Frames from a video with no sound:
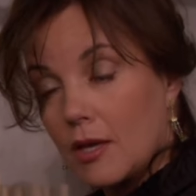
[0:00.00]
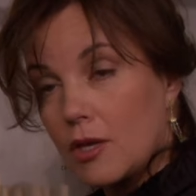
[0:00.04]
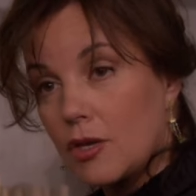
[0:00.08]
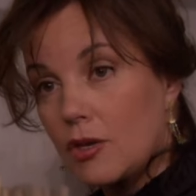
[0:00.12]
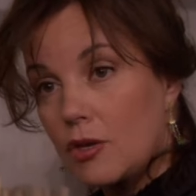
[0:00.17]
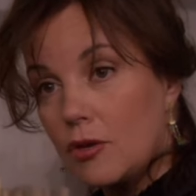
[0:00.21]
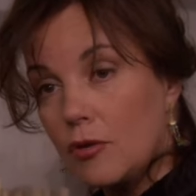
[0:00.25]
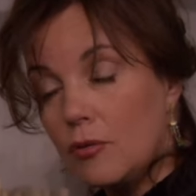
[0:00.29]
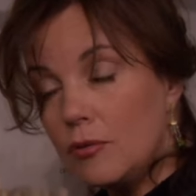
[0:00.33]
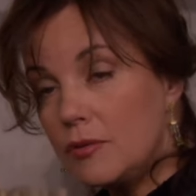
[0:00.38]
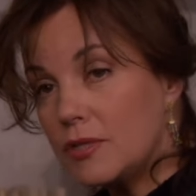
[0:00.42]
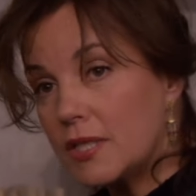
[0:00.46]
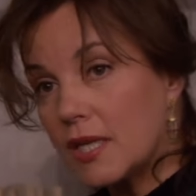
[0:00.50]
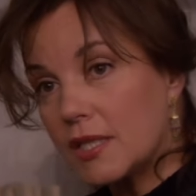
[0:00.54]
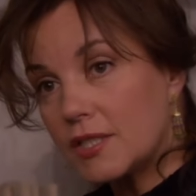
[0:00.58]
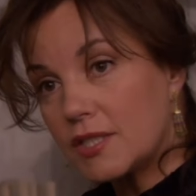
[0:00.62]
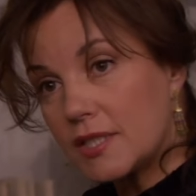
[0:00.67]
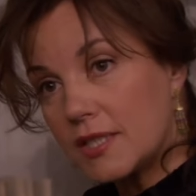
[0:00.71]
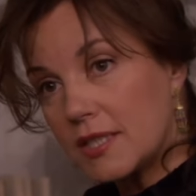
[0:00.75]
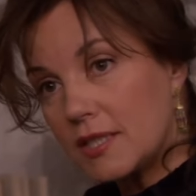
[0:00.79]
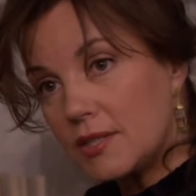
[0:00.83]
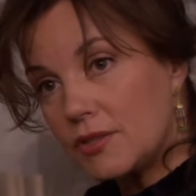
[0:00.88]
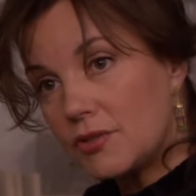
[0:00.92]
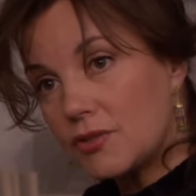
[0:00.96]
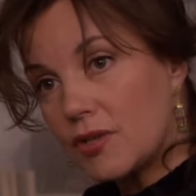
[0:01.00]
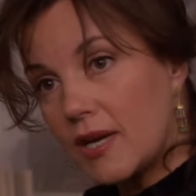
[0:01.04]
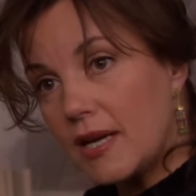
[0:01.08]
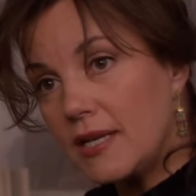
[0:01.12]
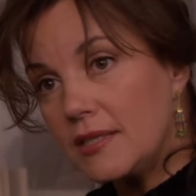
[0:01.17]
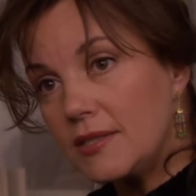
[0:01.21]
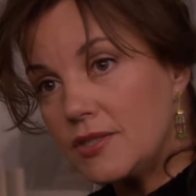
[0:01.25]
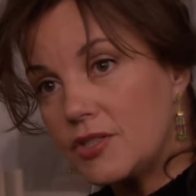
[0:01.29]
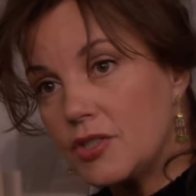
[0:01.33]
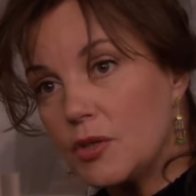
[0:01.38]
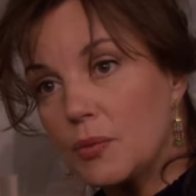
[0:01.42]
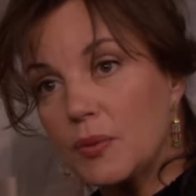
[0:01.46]
You touch this
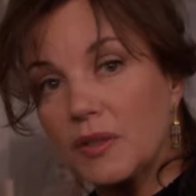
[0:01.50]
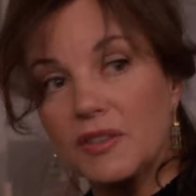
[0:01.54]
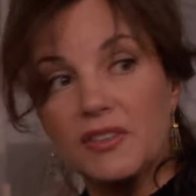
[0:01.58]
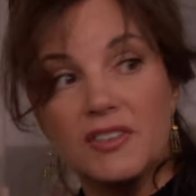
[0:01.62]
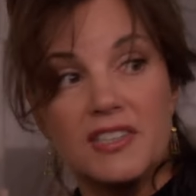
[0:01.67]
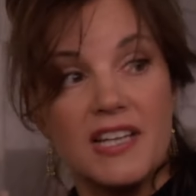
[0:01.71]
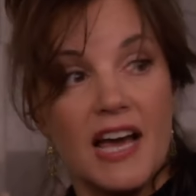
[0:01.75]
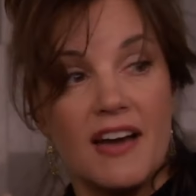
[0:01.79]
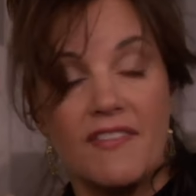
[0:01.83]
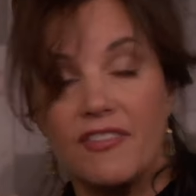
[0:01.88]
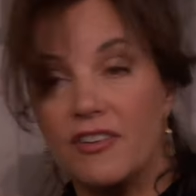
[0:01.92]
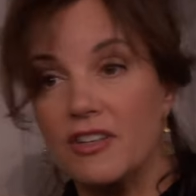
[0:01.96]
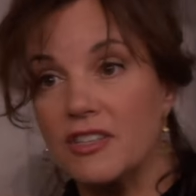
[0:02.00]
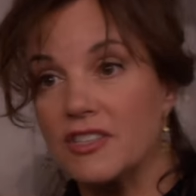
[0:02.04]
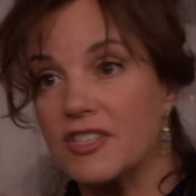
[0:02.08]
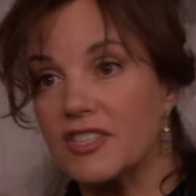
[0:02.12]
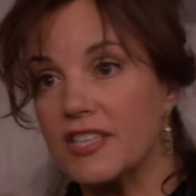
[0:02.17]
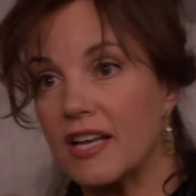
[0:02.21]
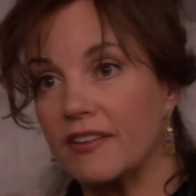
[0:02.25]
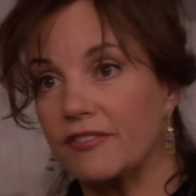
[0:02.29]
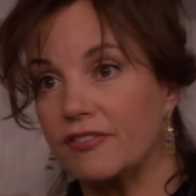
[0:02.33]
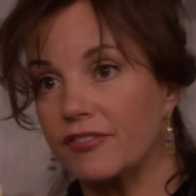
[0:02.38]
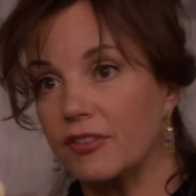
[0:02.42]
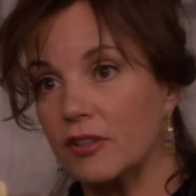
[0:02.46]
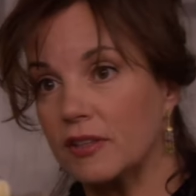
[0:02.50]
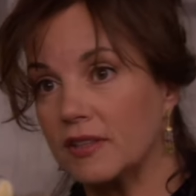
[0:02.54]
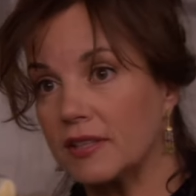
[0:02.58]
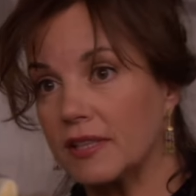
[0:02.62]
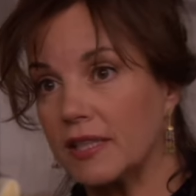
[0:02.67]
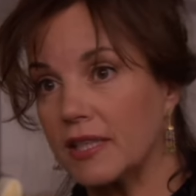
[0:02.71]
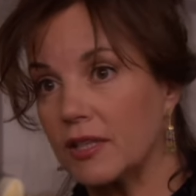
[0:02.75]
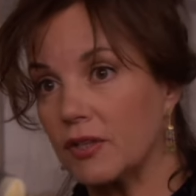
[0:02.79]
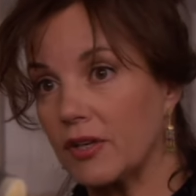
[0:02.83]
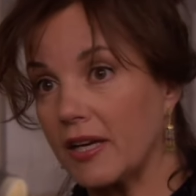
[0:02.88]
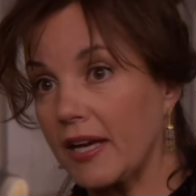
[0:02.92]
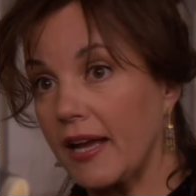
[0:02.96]
dress, you will never set foot in
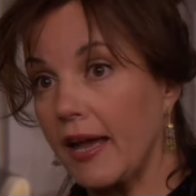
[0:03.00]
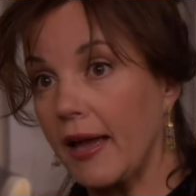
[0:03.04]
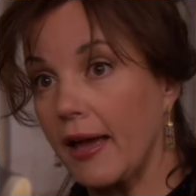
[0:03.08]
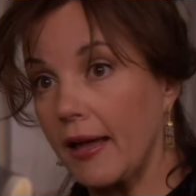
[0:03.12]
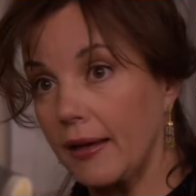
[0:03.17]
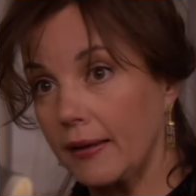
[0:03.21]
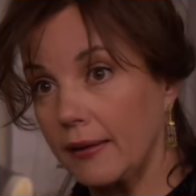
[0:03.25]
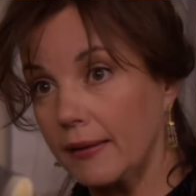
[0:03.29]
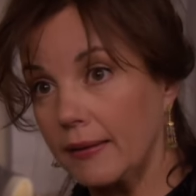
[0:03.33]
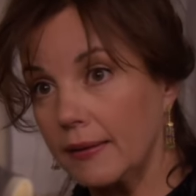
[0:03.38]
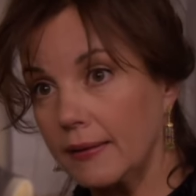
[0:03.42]
here again.